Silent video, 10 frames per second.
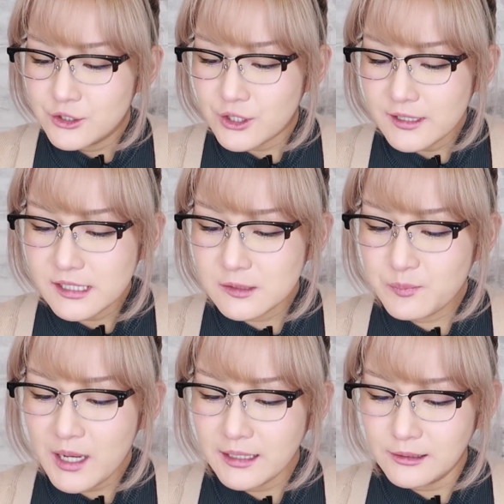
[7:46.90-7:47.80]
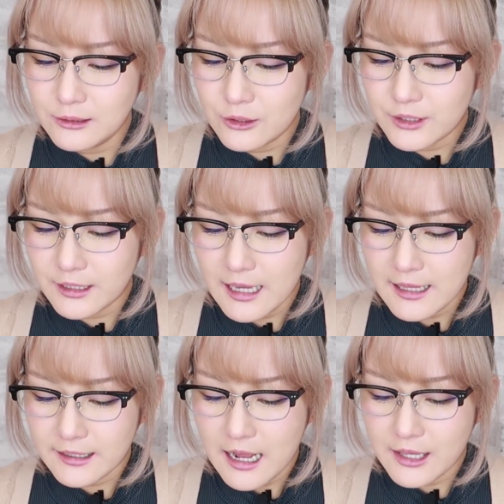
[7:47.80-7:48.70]
Just by looking
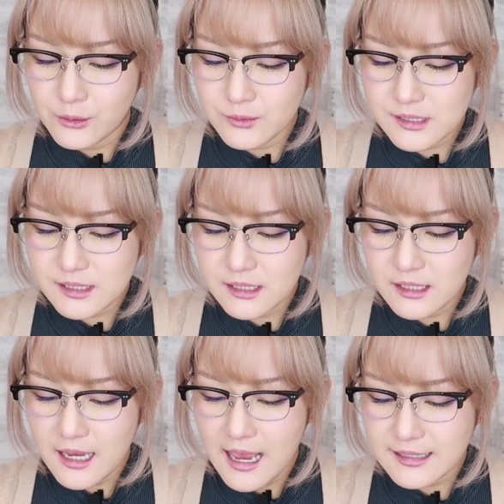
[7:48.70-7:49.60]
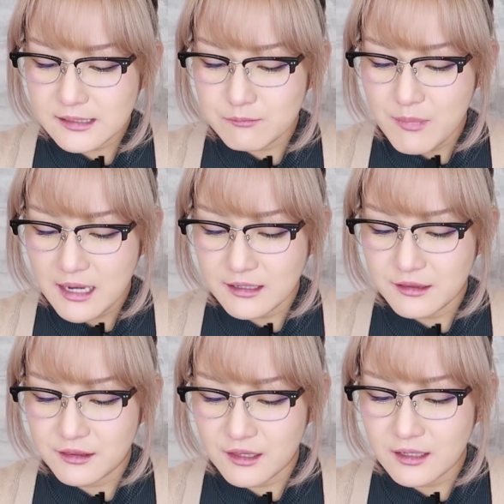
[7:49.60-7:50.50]
at it, I don't see as many
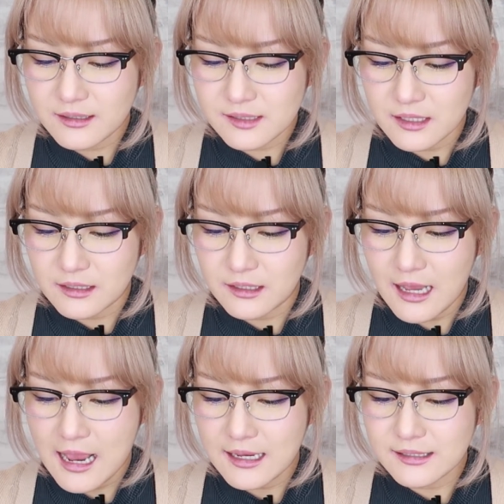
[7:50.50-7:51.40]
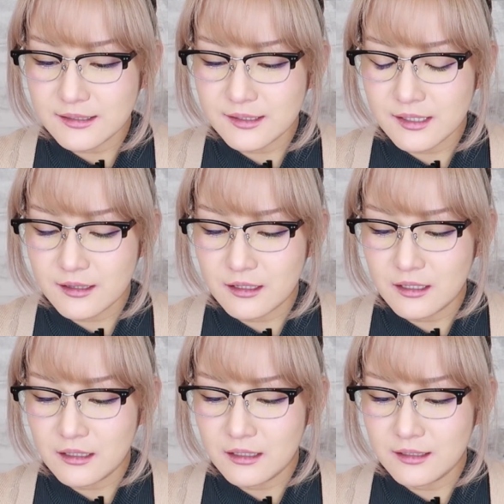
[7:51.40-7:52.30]
things in it as
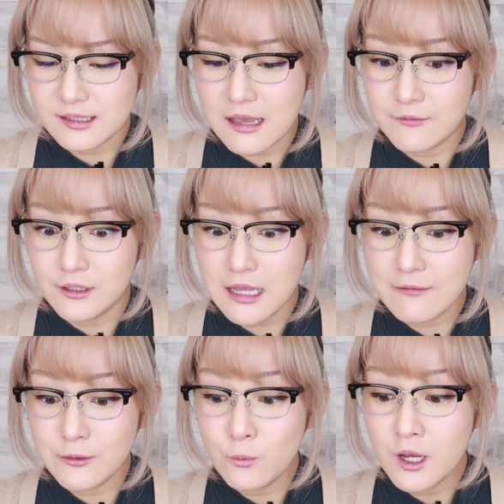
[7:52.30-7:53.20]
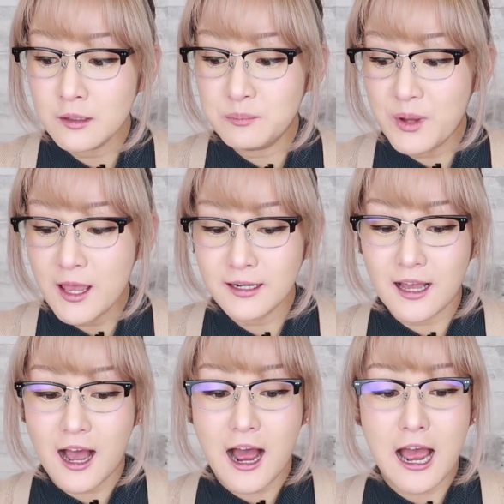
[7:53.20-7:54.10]
the 7-Eleven one, but
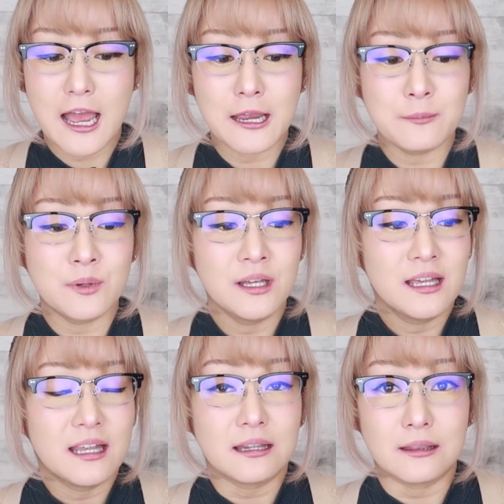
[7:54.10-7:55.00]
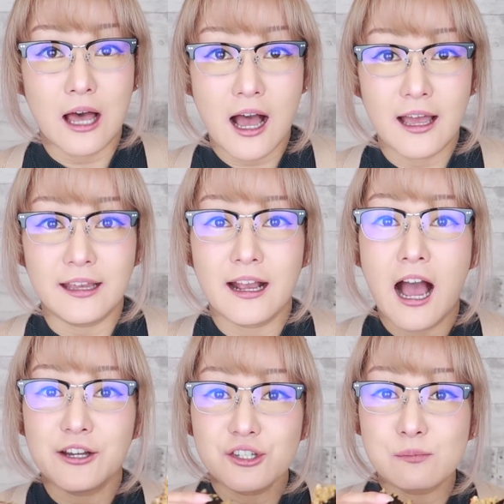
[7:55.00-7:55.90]
I'm lying.
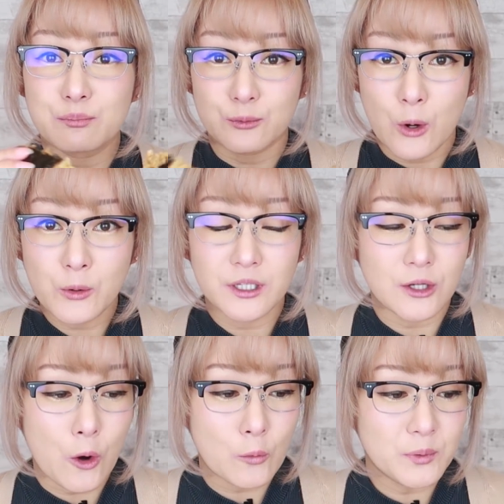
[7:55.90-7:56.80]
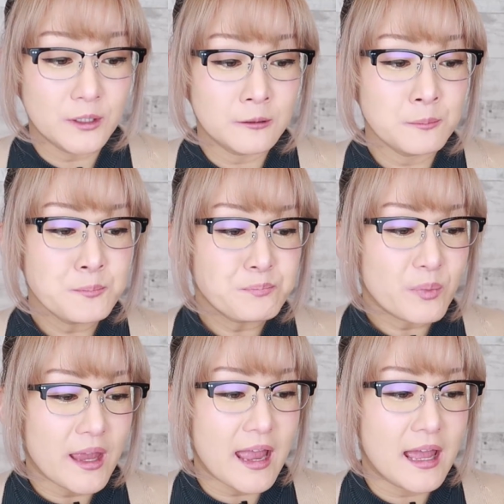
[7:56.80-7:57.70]
I just broke it open
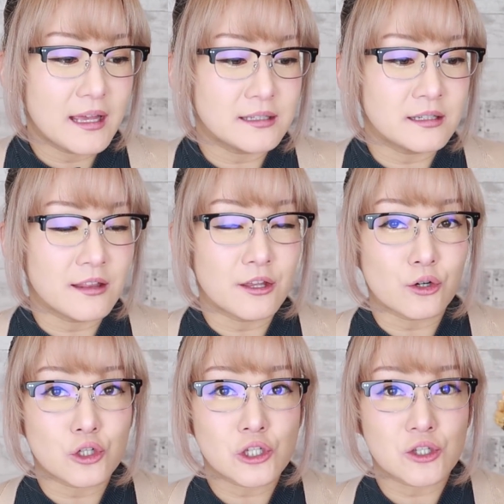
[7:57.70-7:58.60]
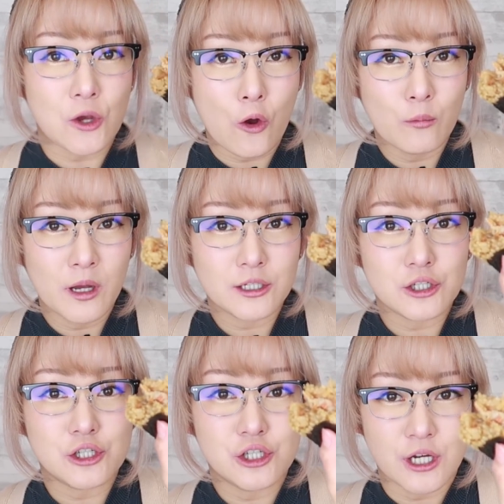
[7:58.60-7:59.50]
and there's so
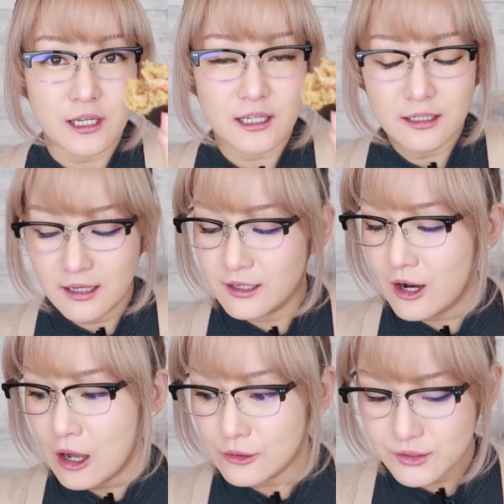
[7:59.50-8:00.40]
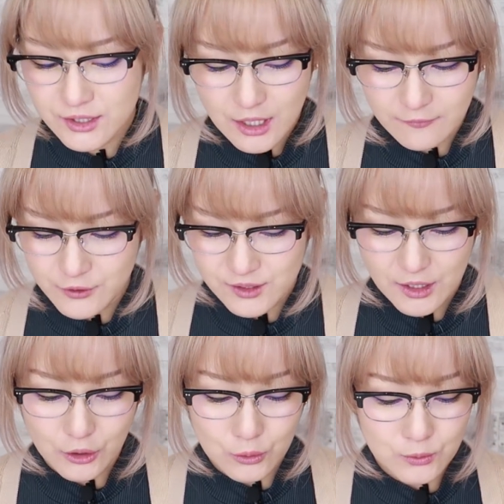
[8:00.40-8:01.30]
much chicken and other stuff just
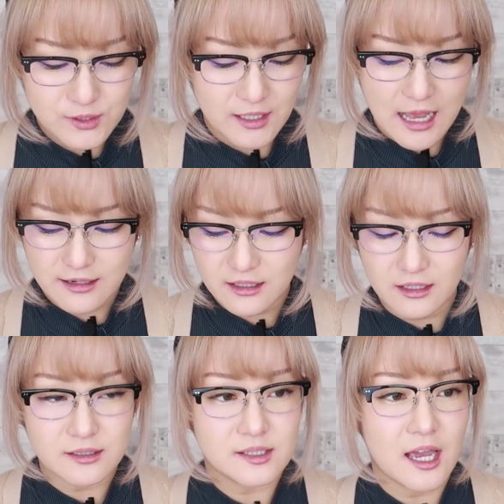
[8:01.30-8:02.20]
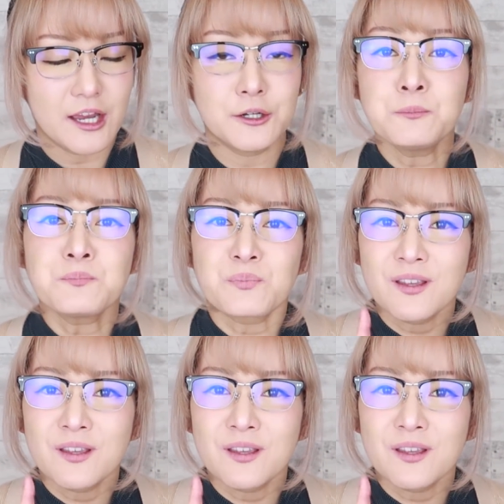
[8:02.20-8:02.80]
like oozing out of the inside.